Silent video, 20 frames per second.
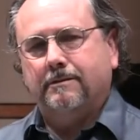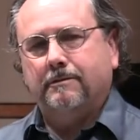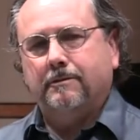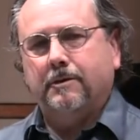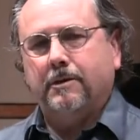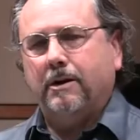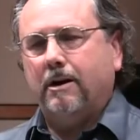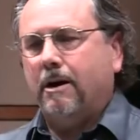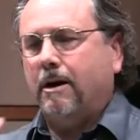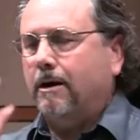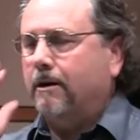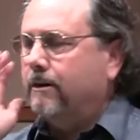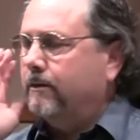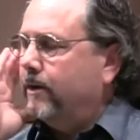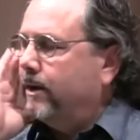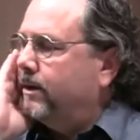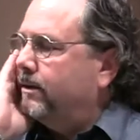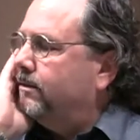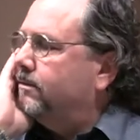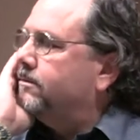We all
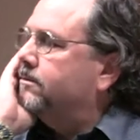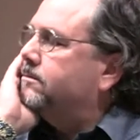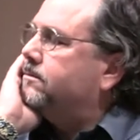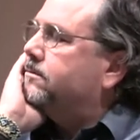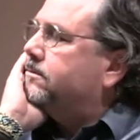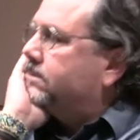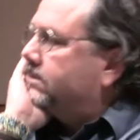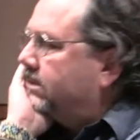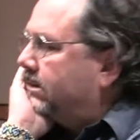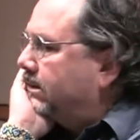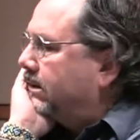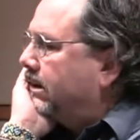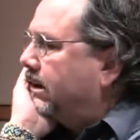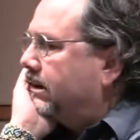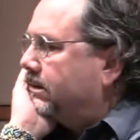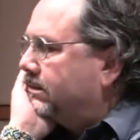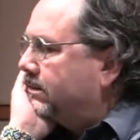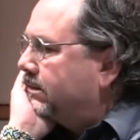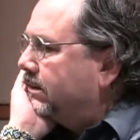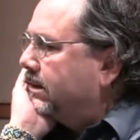went,
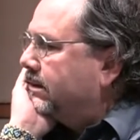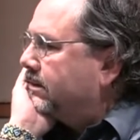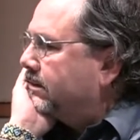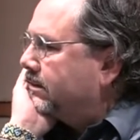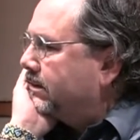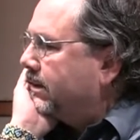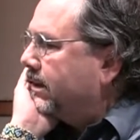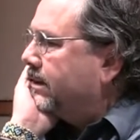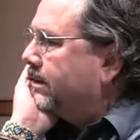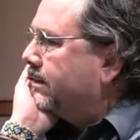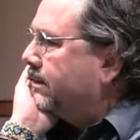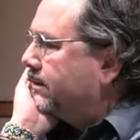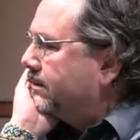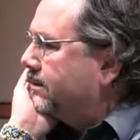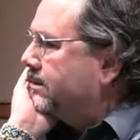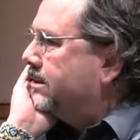gosh, that's like